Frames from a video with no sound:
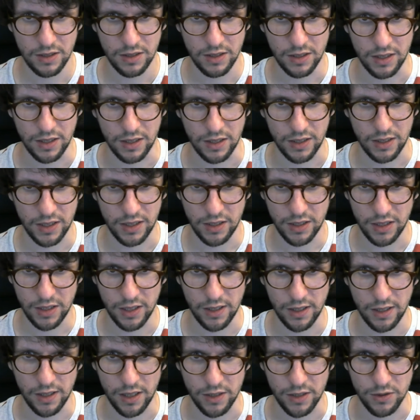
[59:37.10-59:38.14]
and in
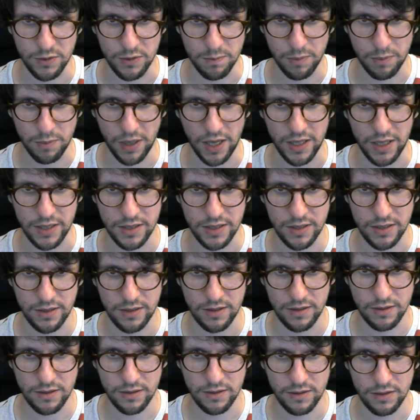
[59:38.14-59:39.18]
here I just
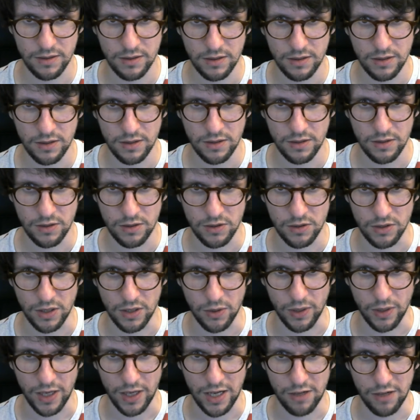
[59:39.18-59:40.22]
paste. So
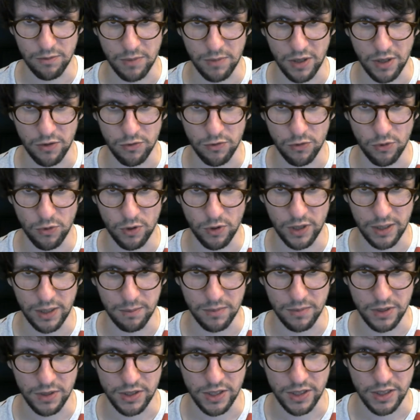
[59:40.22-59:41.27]
now I have my 4
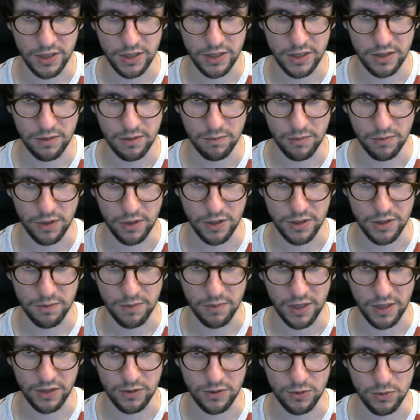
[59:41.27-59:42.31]
images plus
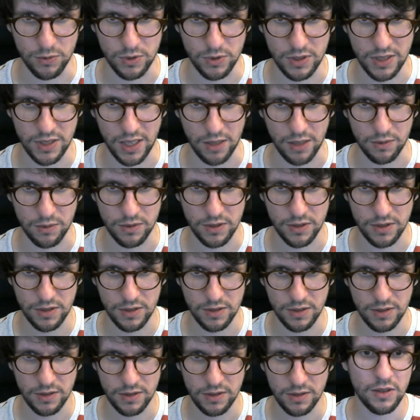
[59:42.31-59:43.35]
my 2
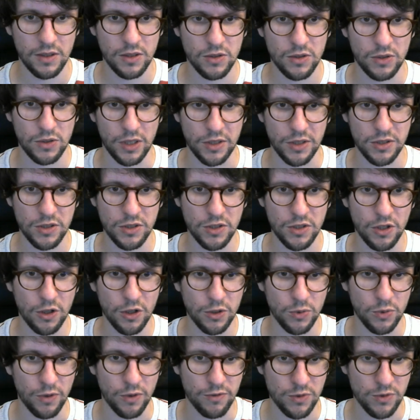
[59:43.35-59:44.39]
sounds. So So let's
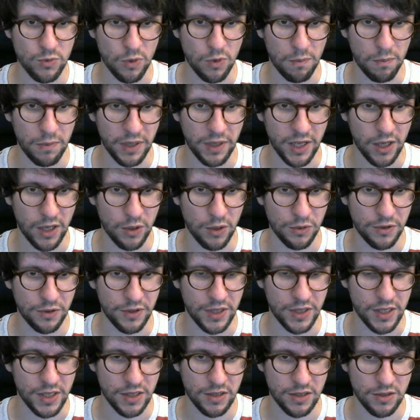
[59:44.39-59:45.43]
start with swapping out
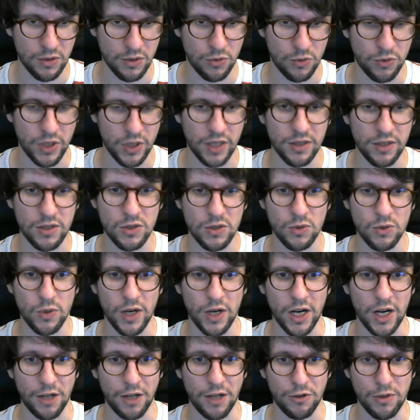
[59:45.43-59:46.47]
this red
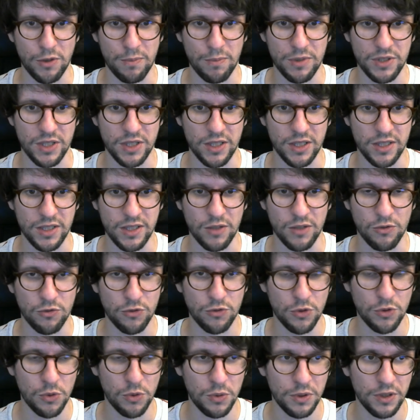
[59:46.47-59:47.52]
square that represents the
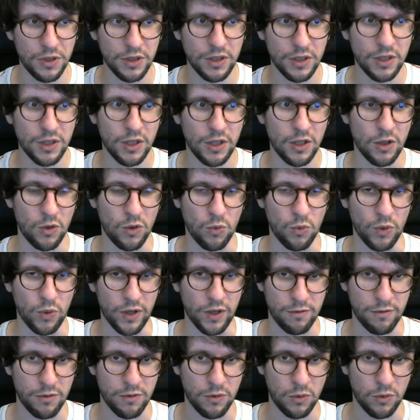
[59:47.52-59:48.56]
food
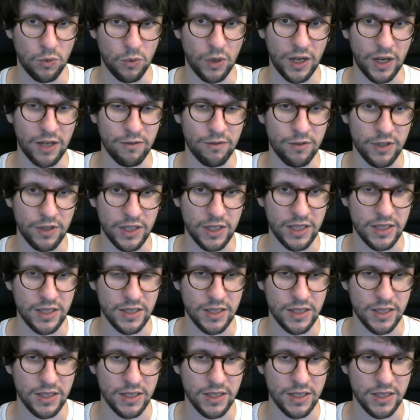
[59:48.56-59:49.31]
with whatever is